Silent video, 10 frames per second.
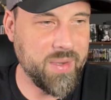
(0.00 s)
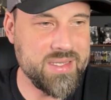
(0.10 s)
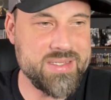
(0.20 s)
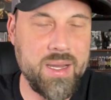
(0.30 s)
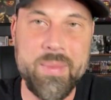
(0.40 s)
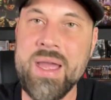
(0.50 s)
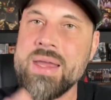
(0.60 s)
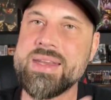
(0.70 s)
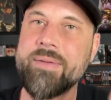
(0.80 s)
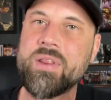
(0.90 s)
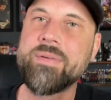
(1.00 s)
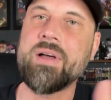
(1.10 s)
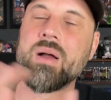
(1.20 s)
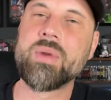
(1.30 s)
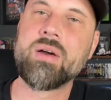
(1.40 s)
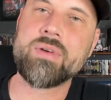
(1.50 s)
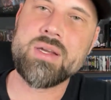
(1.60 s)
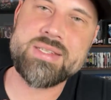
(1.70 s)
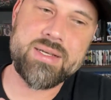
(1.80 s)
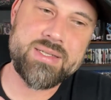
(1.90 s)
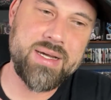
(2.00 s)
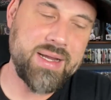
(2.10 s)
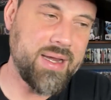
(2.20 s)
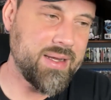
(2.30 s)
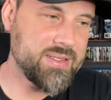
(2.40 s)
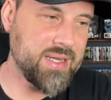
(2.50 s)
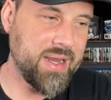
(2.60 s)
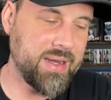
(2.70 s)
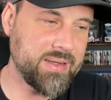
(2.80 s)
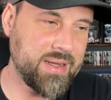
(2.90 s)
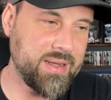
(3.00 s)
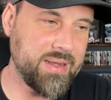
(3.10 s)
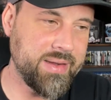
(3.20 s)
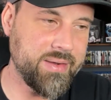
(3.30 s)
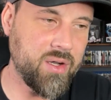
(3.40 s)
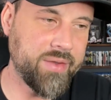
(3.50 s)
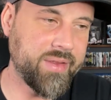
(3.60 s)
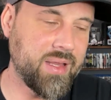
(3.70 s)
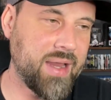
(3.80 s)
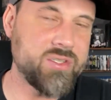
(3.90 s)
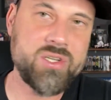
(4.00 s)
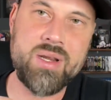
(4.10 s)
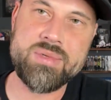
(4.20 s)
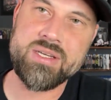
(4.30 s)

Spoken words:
But definitely follow me over on TikTok, guys, and get in on the live streams.